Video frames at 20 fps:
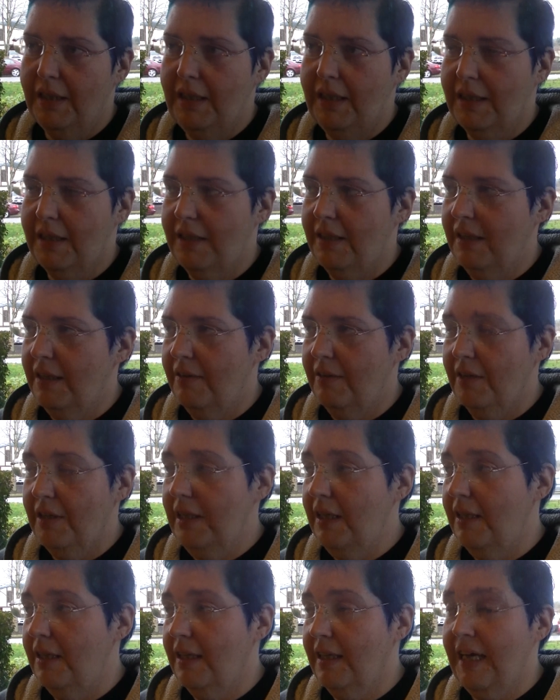
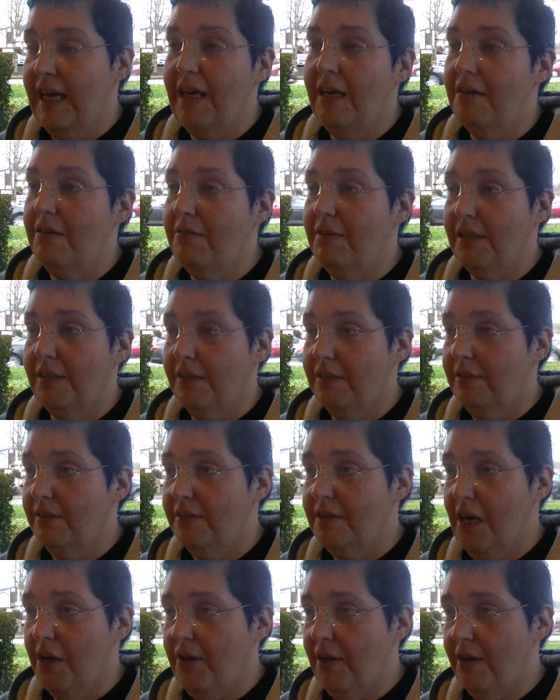a cave in South